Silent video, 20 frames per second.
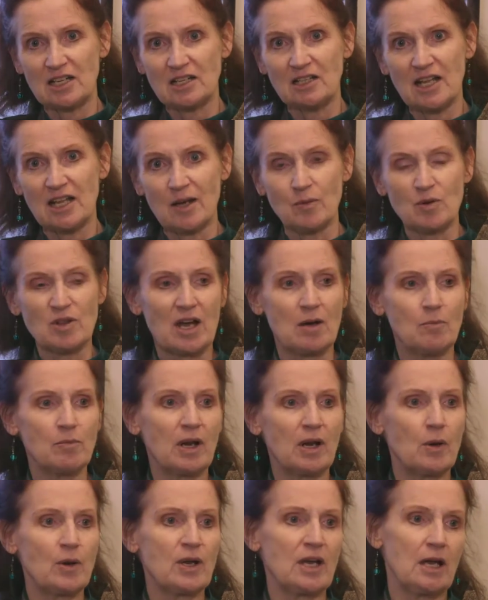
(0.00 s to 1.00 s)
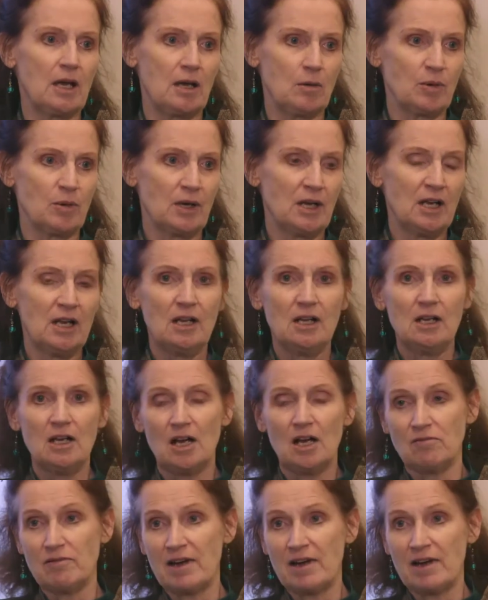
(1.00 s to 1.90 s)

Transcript: in there without blowing up. A